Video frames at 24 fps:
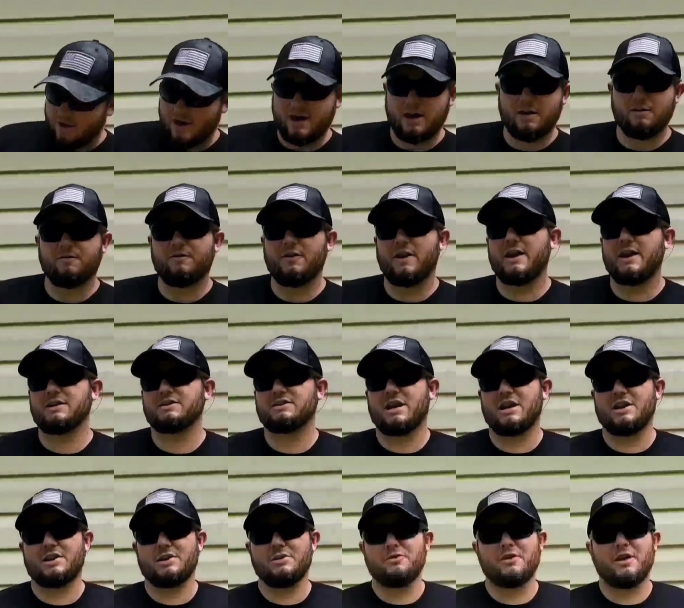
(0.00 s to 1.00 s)
how fast I
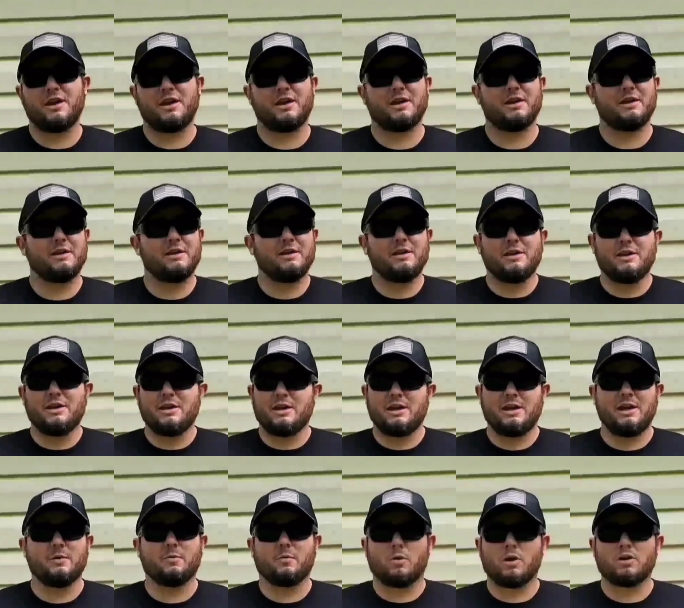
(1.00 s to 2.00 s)
do that,
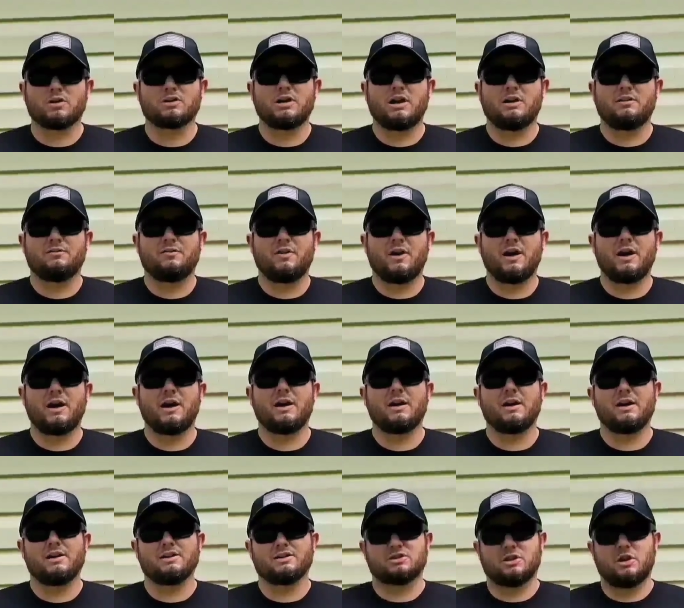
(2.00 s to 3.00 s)
it works out fine
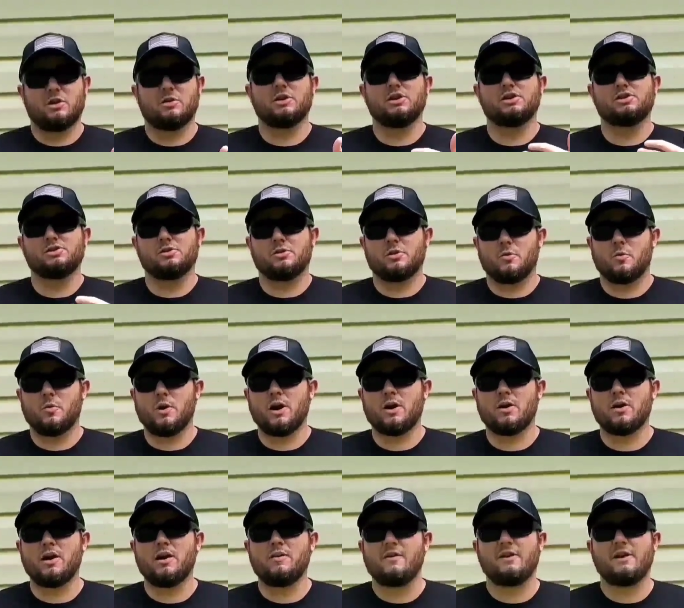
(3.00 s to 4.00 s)
as long as you're
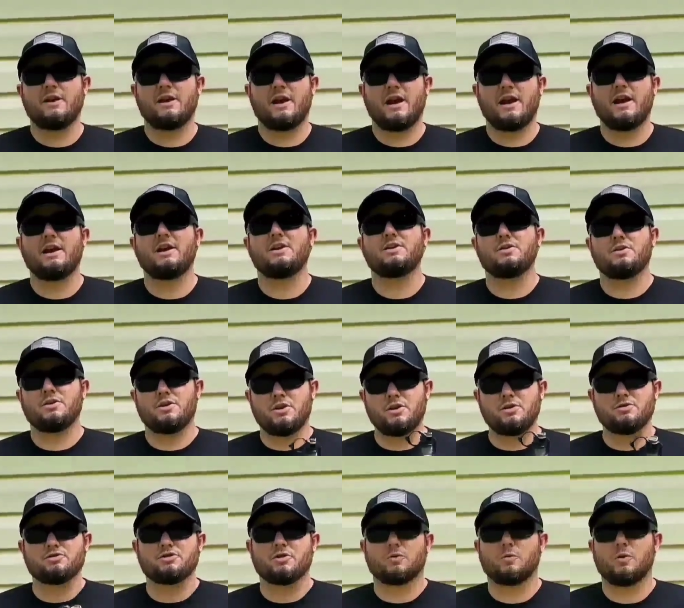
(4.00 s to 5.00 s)
aware of it and you're
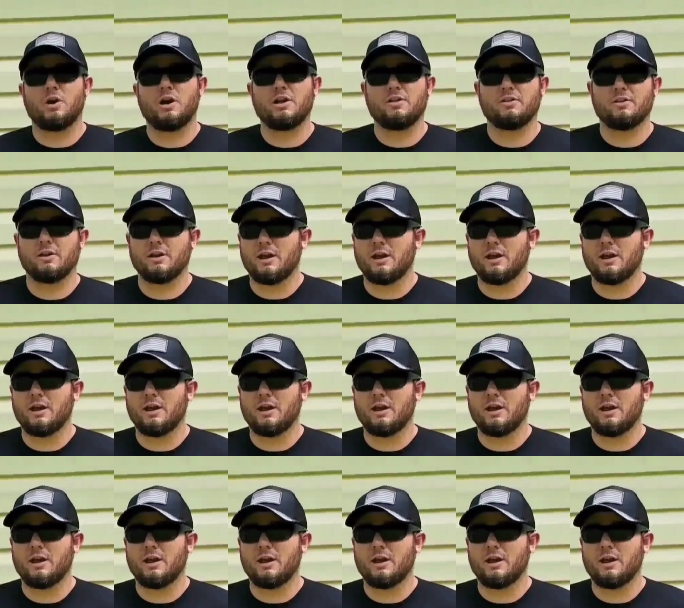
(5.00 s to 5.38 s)
used to running the